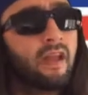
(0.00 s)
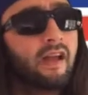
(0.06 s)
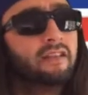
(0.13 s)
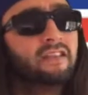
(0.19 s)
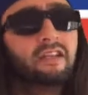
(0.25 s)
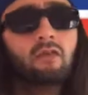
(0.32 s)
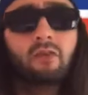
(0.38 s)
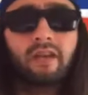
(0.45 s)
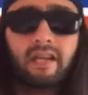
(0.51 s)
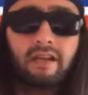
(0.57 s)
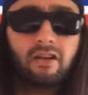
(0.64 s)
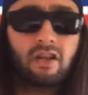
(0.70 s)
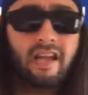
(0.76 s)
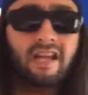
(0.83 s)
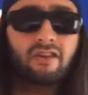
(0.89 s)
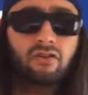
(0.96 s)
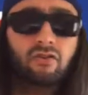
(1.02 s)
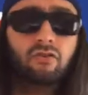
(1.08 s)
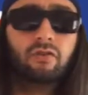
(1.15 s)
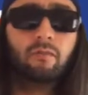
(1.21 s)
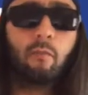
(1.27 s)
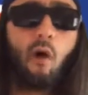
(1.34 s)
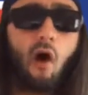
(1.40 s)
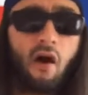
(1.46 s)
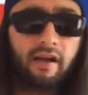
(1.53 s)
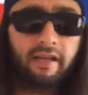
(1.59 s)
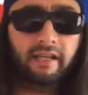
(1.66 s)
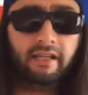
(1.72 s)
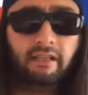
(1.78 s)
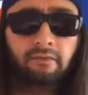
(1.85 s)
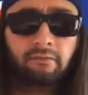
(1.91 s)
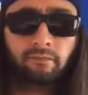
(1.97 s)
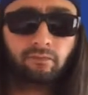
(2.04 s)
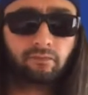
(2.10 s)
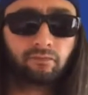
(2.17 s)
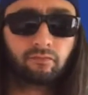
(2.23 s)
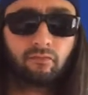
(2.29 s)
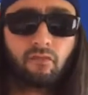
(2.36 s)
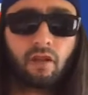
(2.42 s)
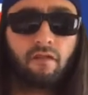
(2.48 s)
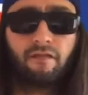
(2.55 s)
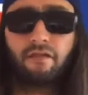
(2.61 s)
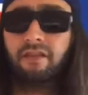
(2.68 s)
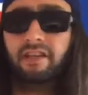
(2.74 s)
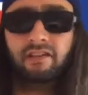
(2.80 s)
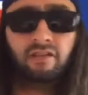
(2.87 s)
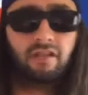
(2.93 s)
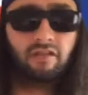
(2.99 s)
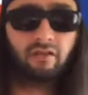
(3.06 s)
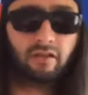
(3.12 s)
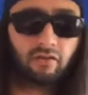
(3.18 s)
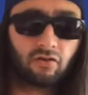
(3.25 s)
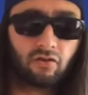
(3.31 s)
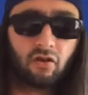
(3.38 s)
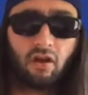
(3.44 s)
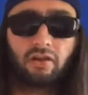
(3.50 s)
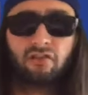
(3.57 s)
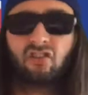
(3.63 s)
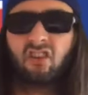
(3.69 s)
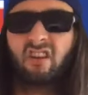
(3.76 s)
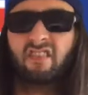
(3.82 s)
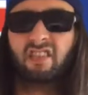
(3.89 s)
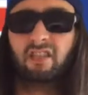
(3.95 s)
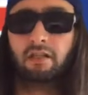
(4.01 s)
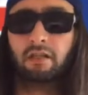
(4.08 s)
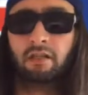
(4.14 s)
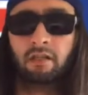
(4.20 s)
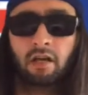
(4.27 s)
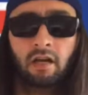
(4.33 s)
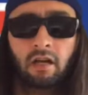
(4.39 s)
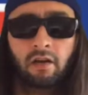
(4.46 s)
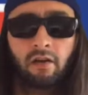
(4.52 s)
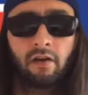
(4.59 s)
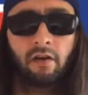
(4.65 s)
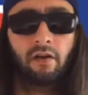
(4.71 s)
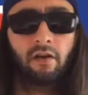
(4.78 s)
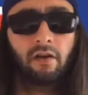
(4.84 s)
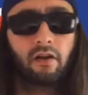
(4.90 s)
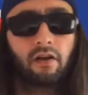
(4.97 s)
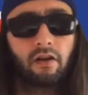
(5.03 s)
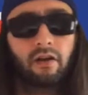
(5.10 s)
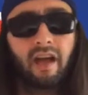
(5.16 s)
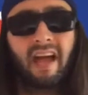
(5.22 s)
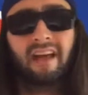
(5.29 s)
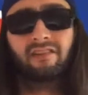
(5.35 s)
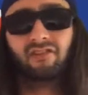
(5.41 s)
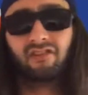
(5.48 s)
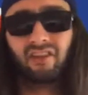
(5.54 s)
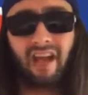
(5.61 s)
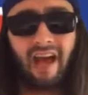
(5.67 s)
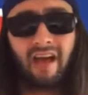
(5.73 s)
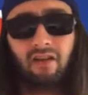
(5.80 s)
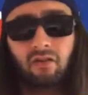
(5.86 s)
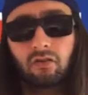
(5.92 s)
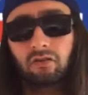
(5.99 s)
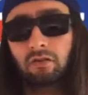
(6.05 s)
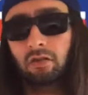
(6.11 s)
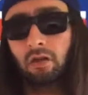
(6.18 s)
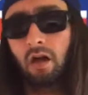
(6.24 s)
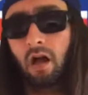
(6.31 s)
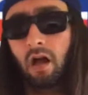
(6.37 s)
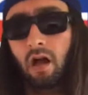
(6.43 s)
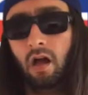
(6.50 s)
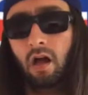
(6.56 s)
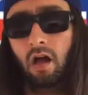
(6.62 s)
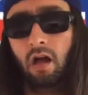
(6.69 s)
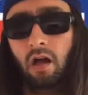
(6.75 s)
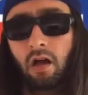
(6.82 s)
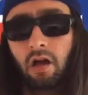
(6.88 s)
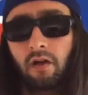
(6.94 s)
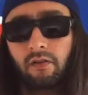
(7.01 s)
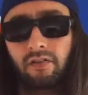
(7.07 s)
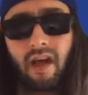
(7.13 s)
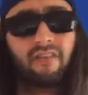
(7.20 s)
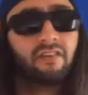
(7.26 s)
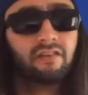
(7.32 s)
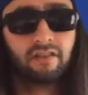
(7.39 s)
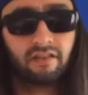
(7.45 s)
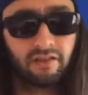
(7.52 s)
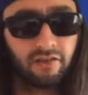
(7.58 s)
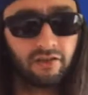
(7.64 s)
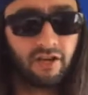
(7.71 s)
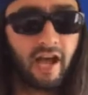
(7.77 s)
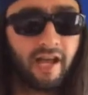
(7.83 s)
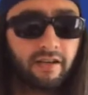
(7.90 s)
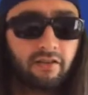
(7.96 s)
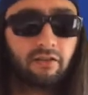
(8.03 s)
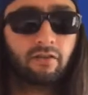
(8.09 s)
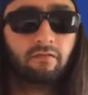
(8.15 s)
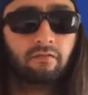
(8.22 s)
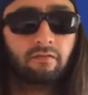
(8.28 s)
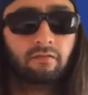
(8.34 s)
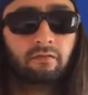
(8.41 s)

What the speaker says: until we get end user buy-in for these decentralized services at scale, nothing's going to change.